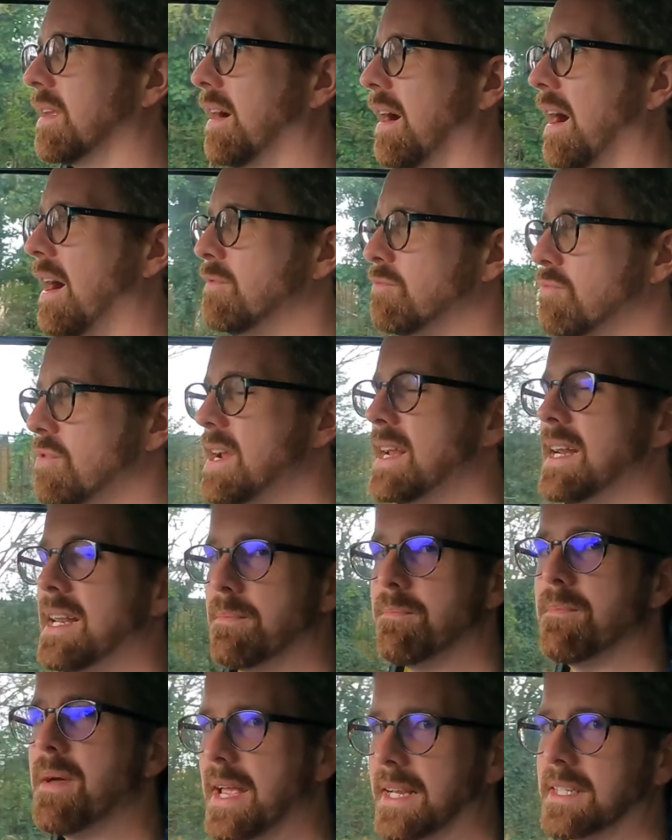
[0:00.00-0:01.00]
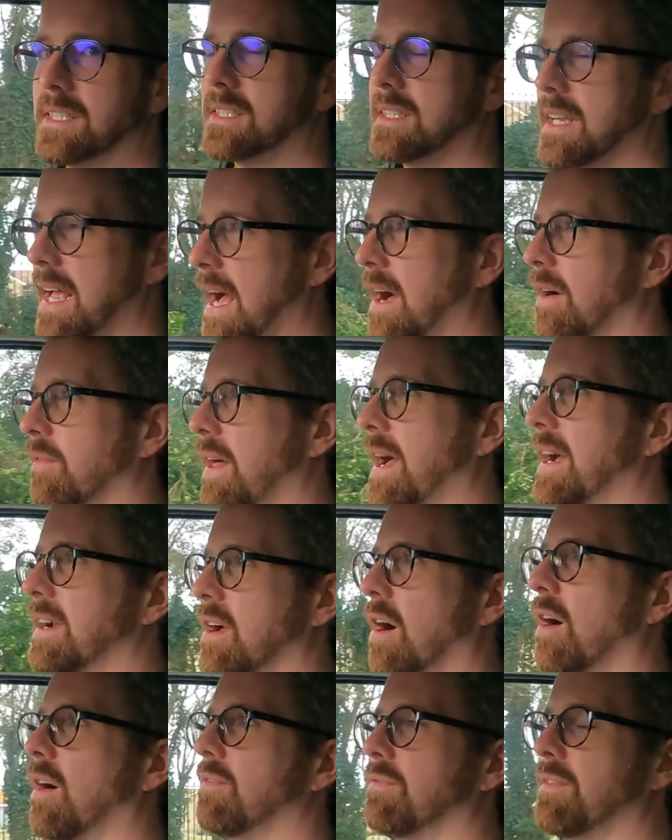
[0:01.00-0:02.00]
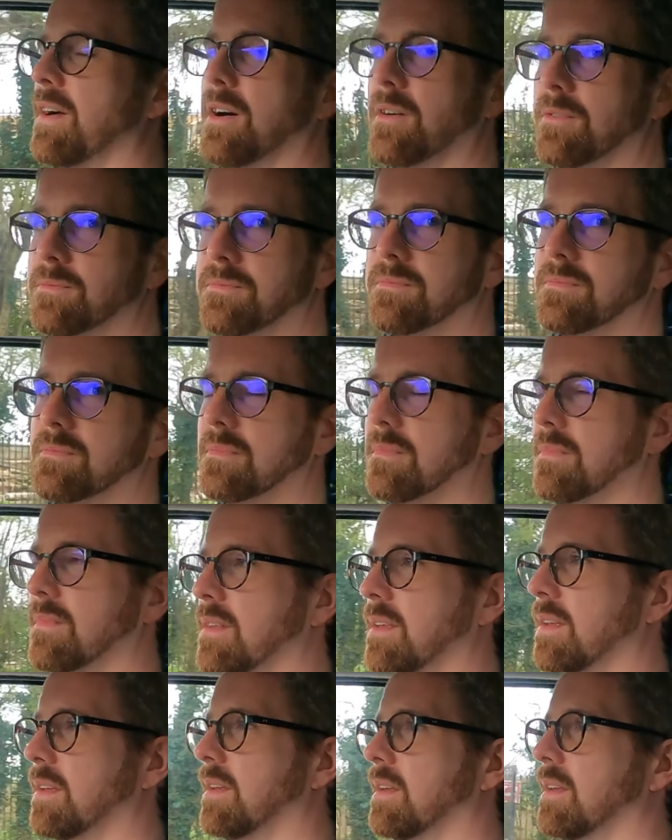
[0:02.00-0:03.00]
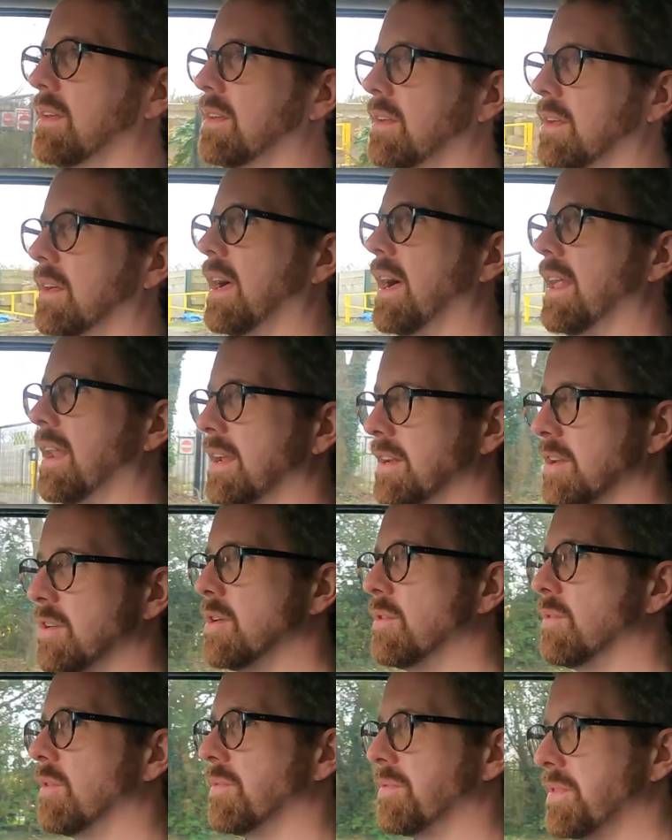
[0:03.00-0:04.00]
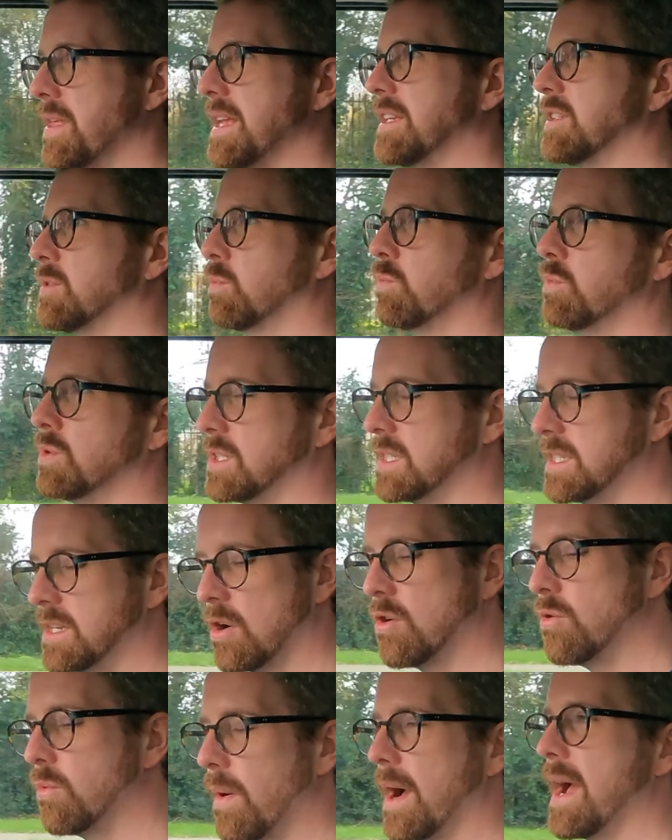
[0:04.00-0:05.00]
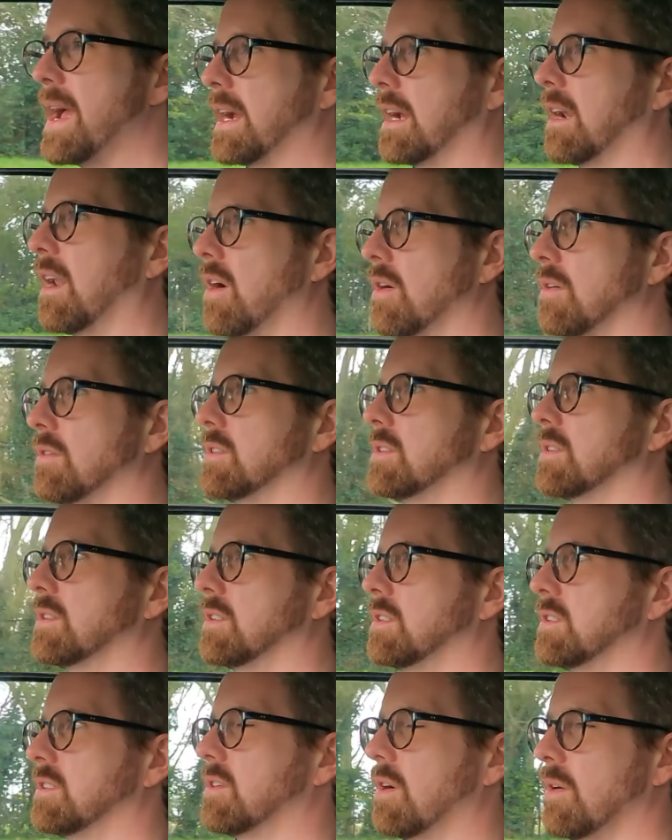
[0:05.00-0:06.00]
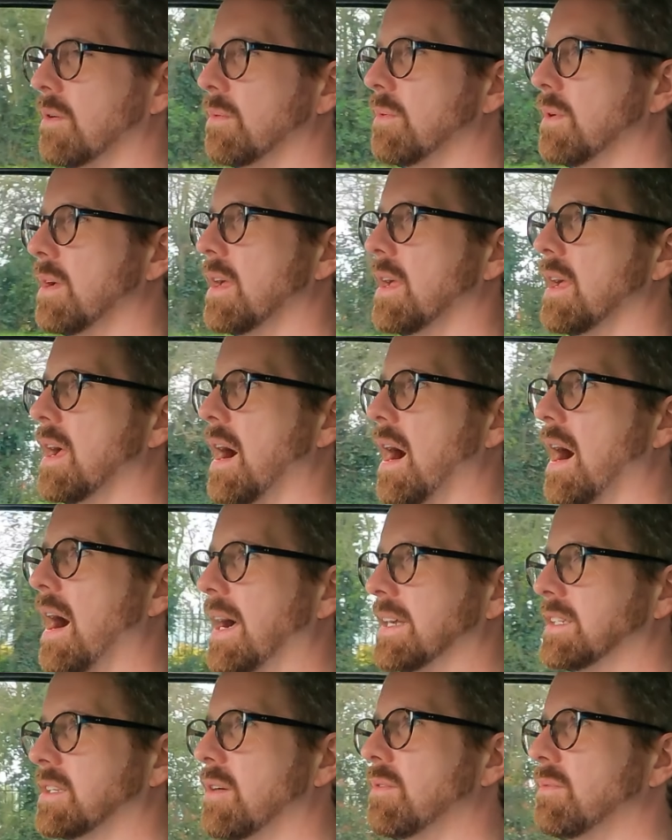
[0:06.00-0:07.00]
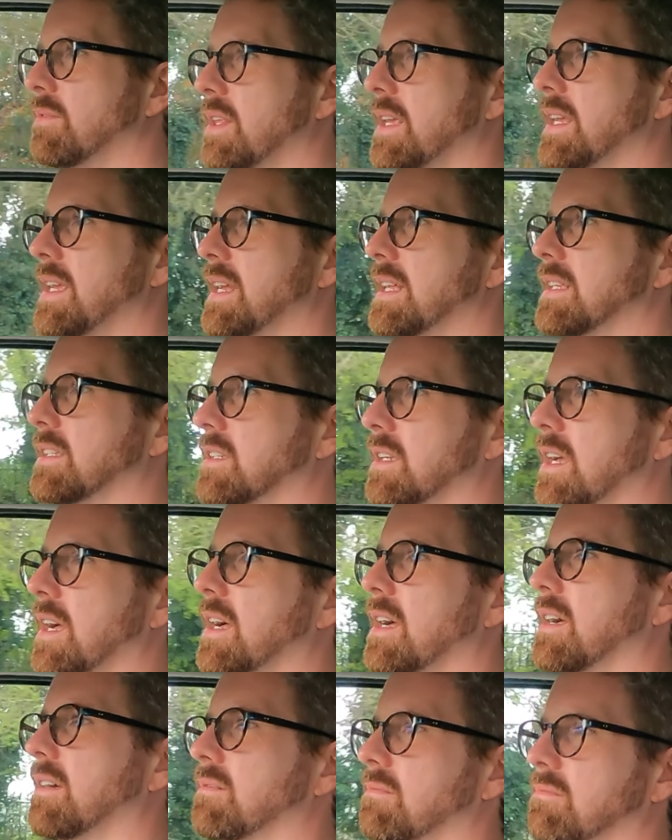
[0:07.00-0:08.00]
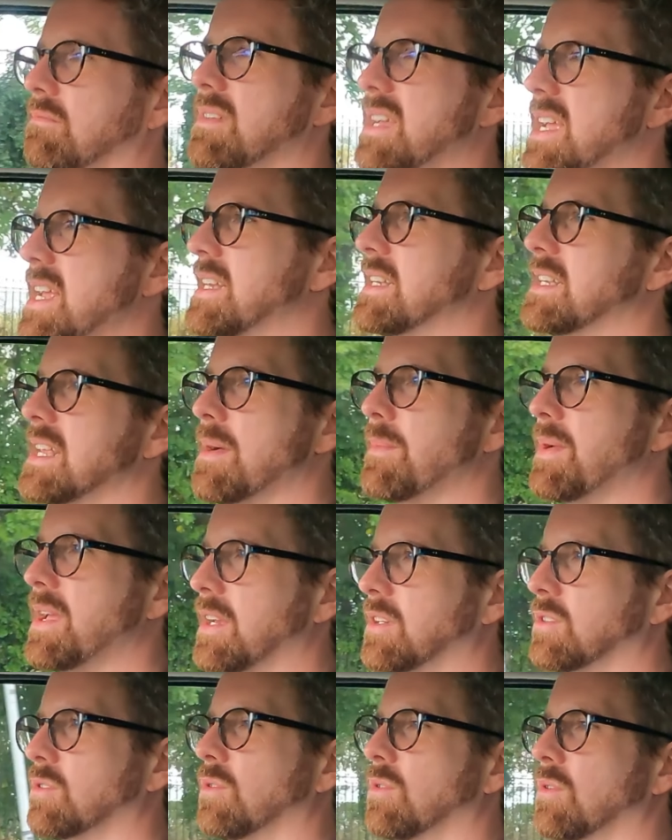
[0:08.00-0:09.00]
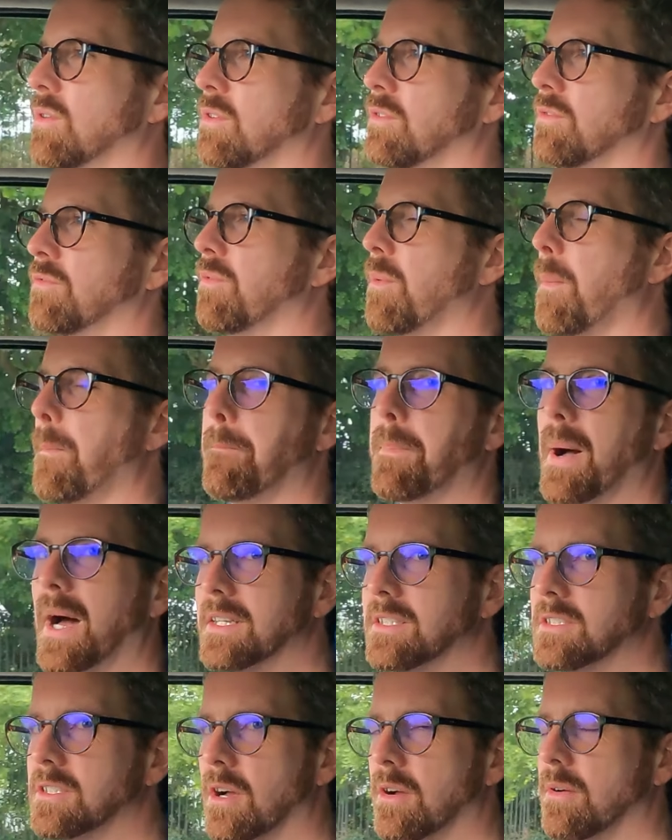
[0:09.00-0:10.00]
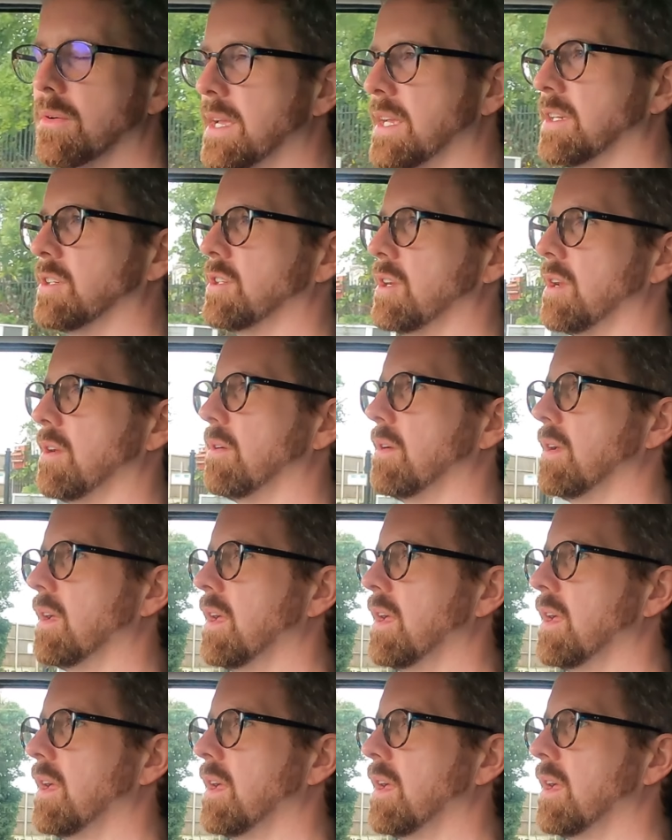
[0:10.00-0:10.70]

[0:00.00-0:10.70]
I really miss how that car felt. And I knew that this was nowhere close. So I don't think it's an endemic sort of Punto issue.